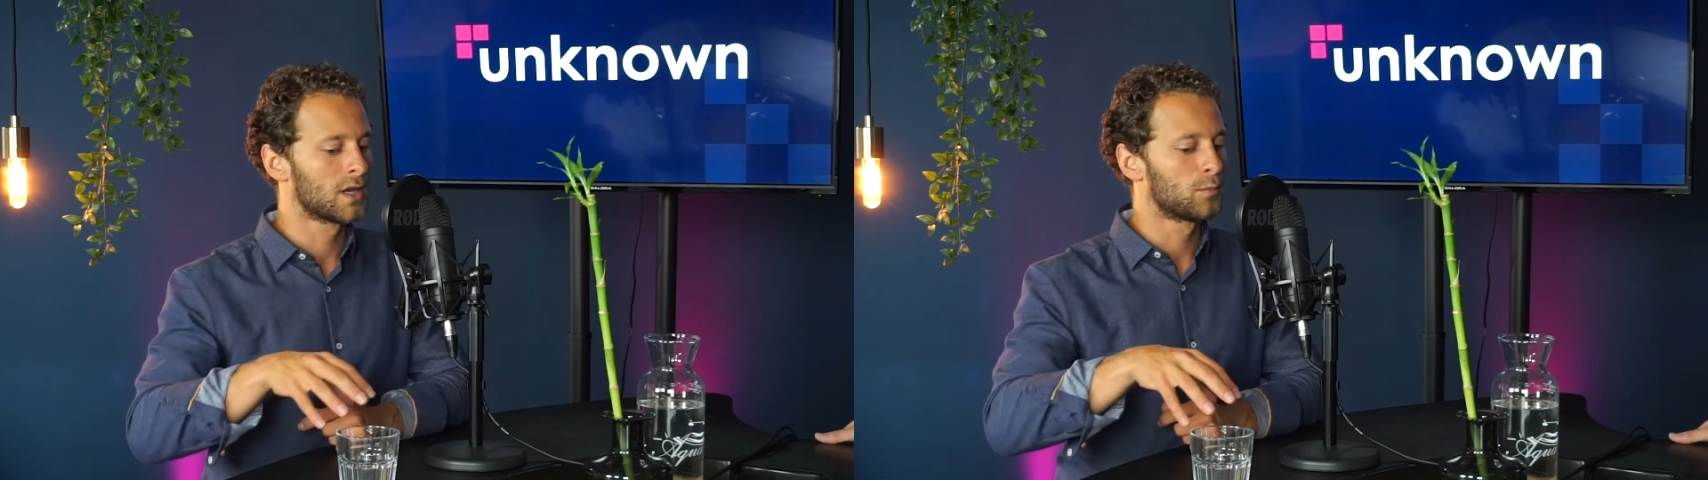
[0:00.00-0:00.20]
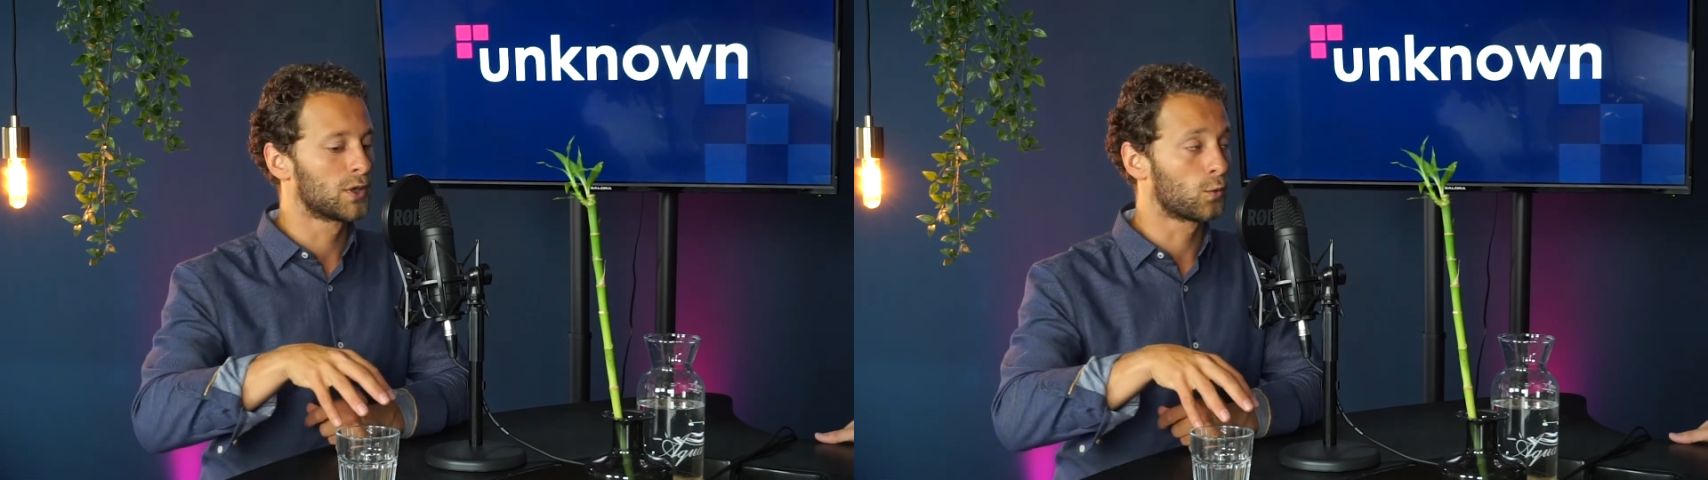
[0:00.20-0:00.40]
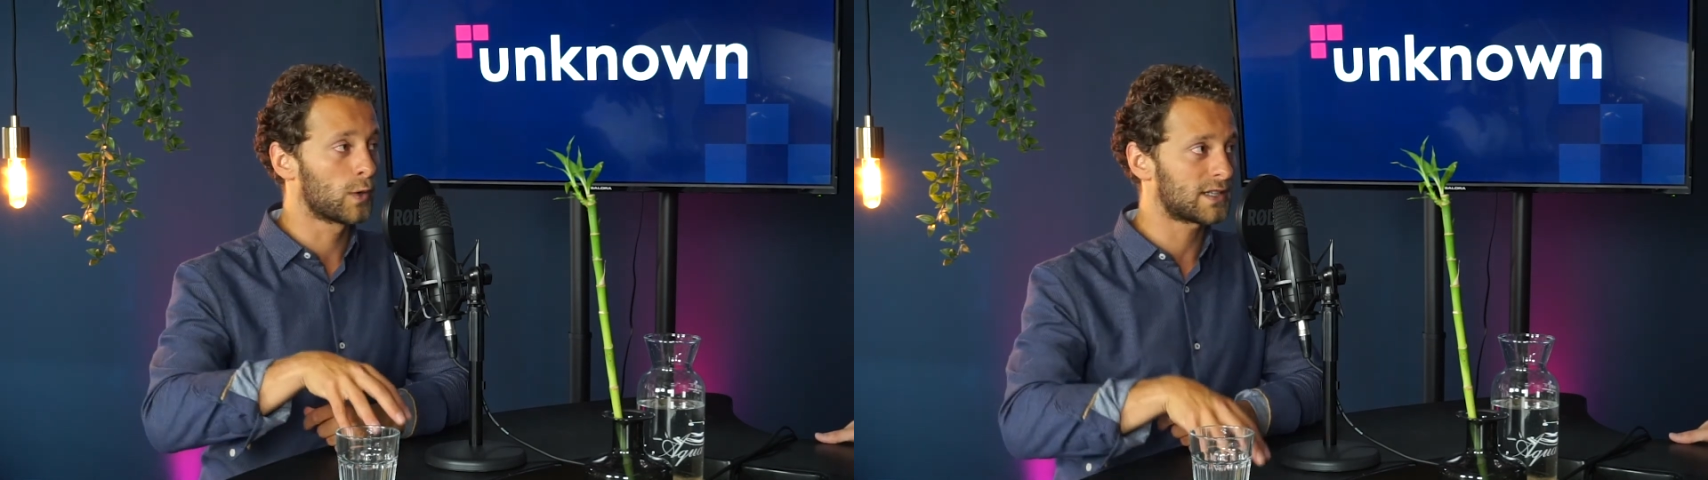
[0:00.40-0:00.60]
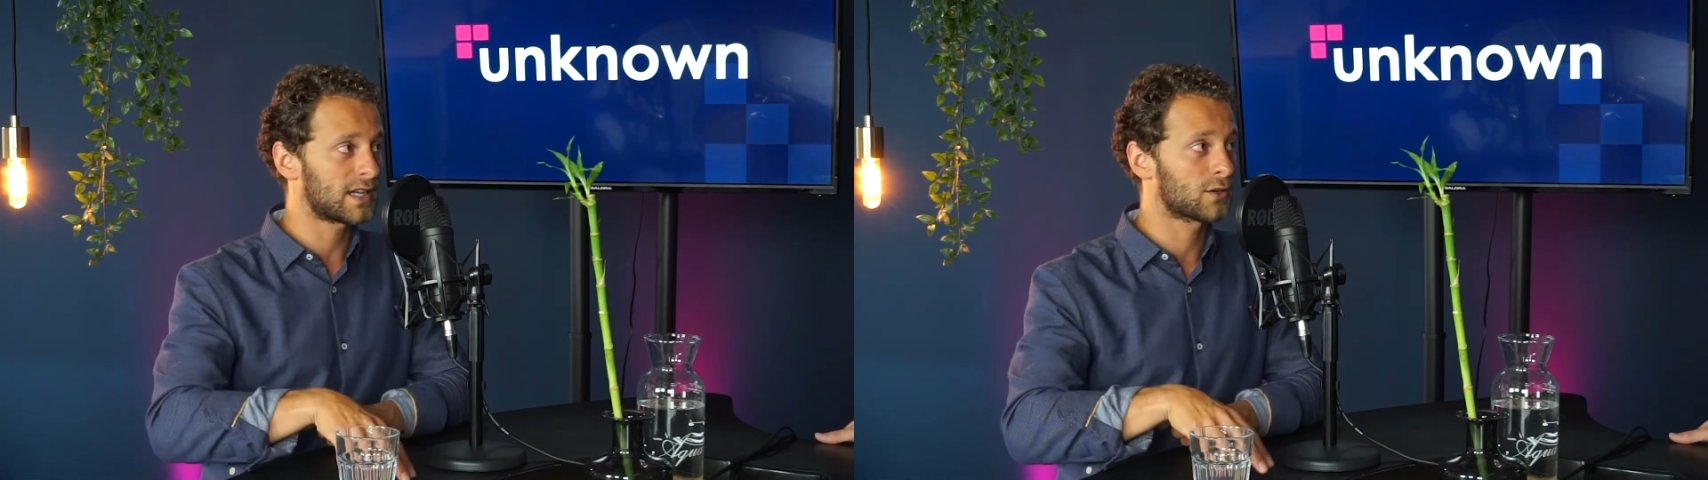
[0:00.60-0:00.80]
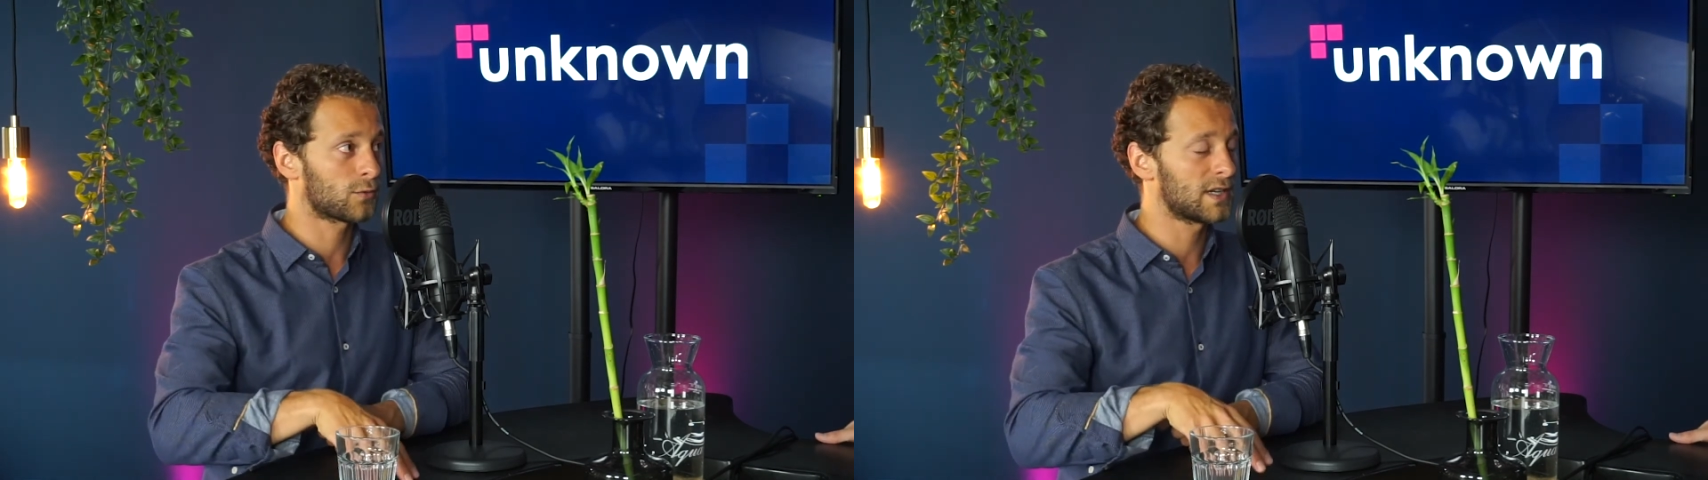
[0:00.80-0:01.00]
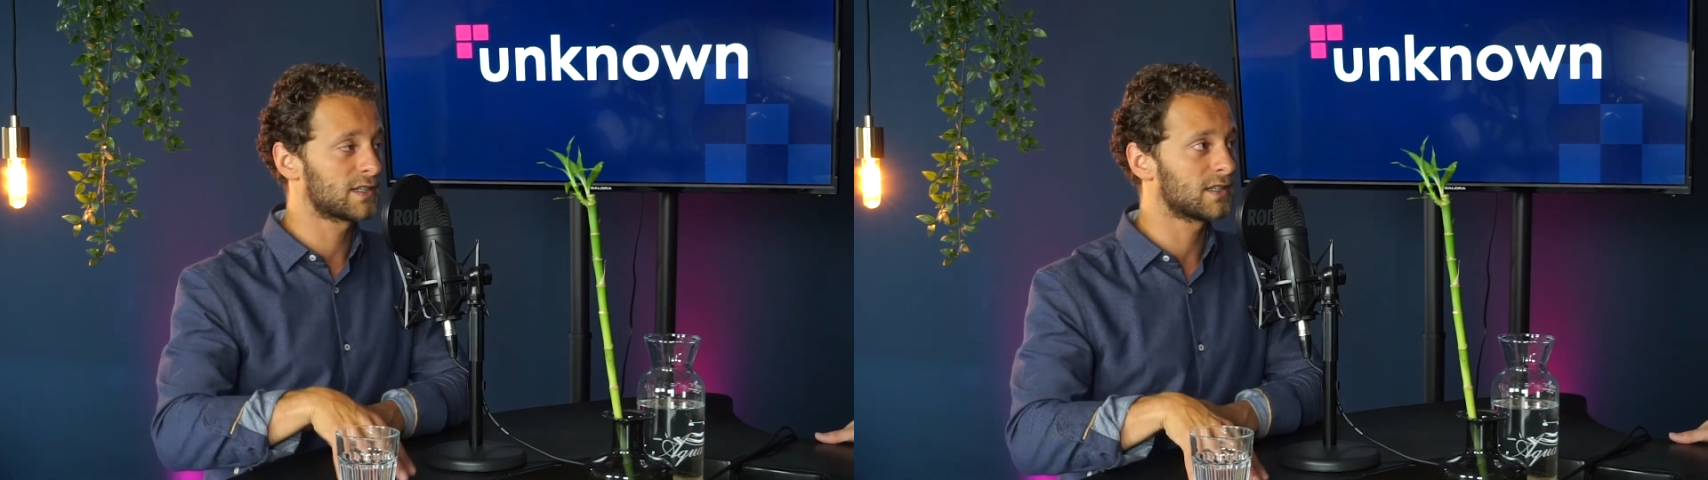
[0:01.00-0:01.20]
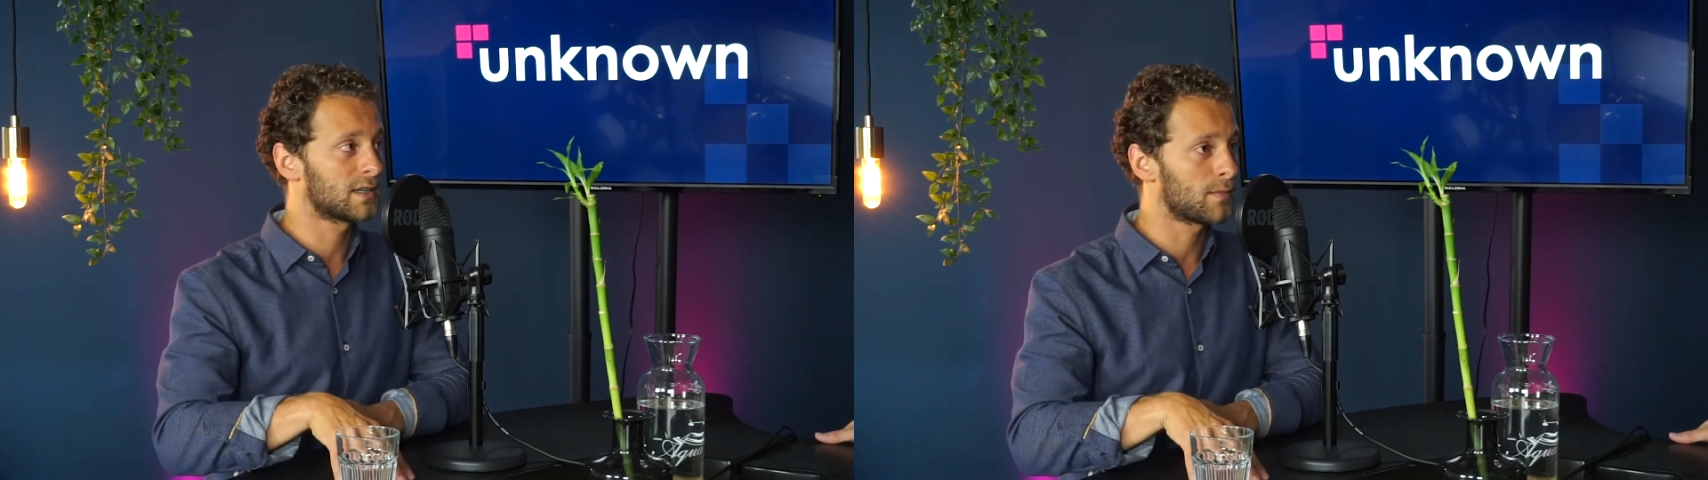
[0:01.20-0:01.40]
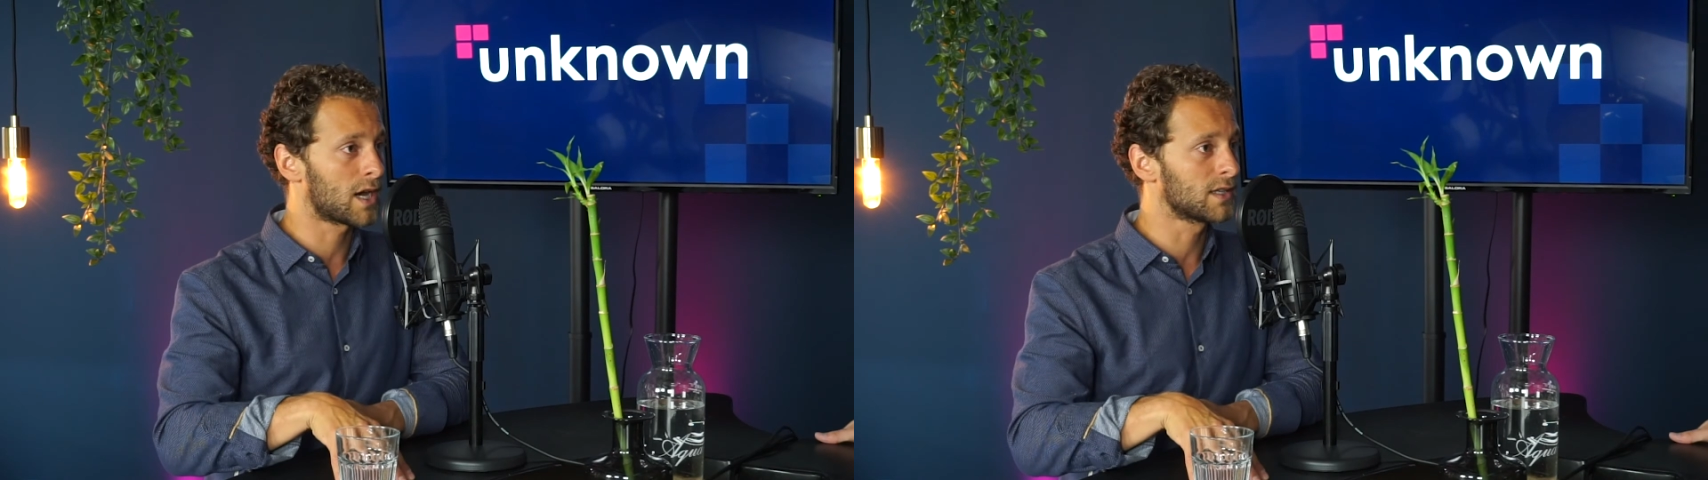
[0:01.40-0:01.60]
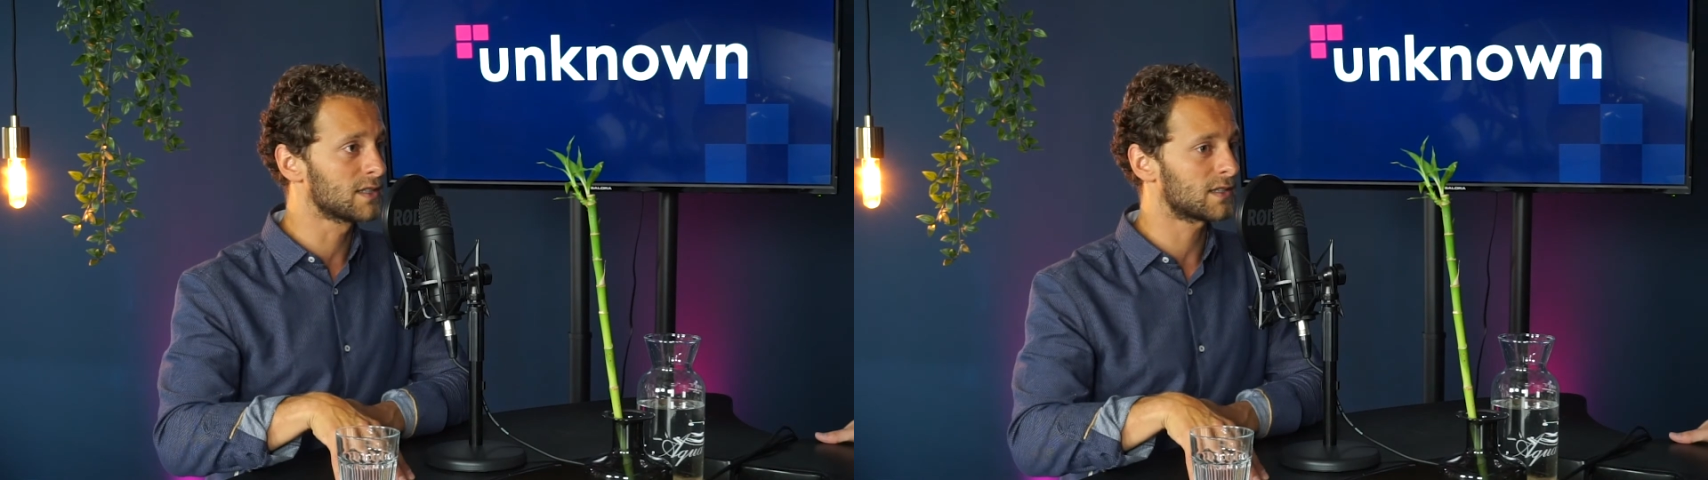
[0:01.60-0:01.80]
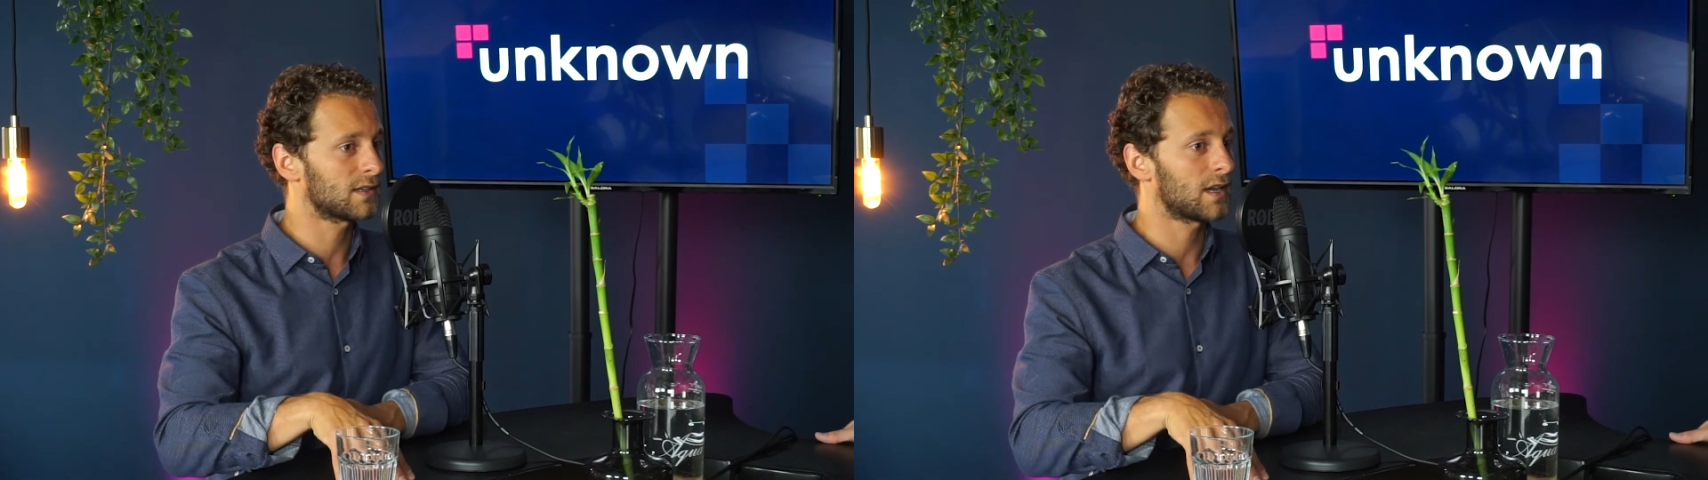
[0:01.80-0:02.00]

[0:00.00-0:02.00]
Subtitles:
But with increasing demand,